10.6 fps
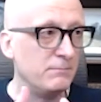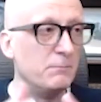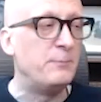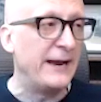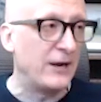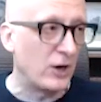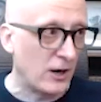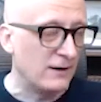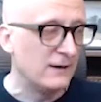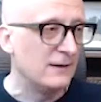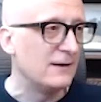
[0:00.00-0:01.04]

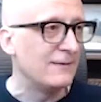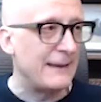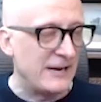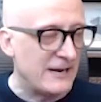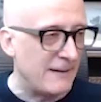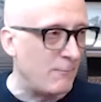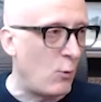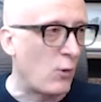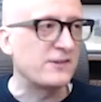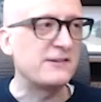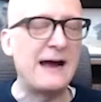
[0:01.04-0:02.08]
bigger. They become more
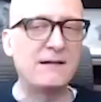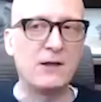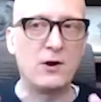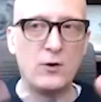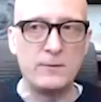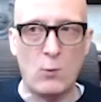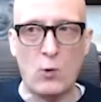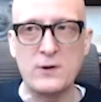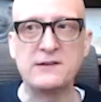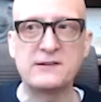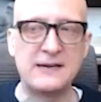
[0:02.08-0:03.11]
siloed, more
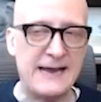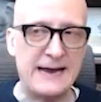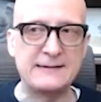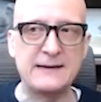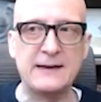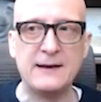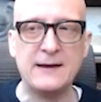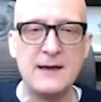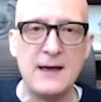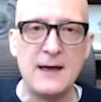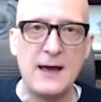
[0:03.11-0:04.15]
disconnected,
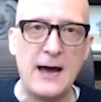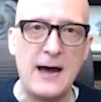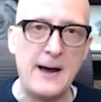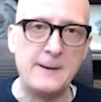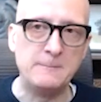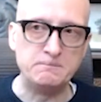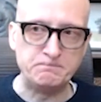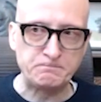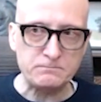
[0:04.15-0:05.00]
and